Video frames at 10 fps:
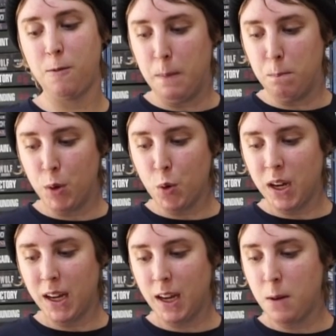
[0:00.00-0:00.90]

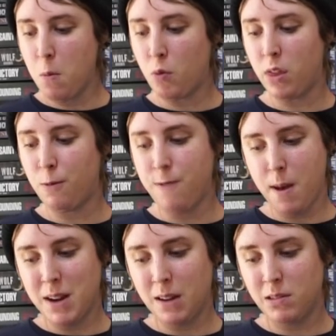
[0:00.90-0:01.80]
imbuing him with
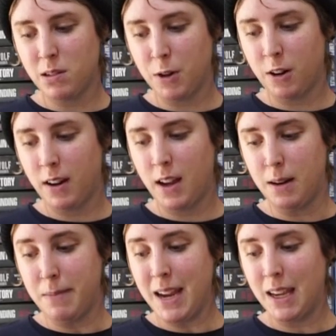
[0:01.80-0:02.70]
feminine spirit
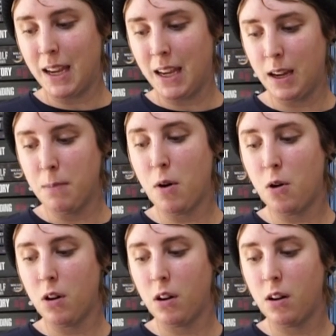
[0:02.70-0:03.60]
and making him
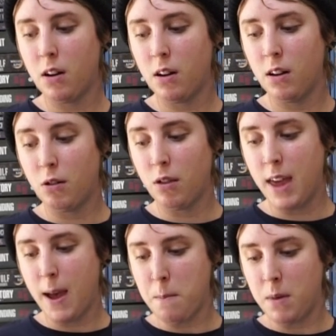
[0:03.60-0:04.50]
or her or
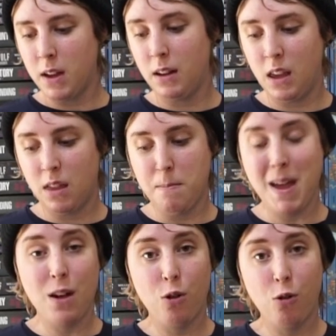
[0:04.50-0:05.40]
them neither
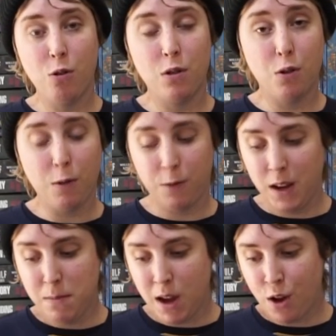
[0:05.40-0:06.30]
male nor
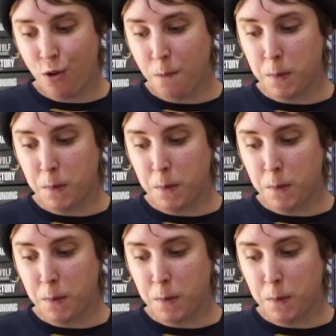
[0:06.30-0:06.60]
female,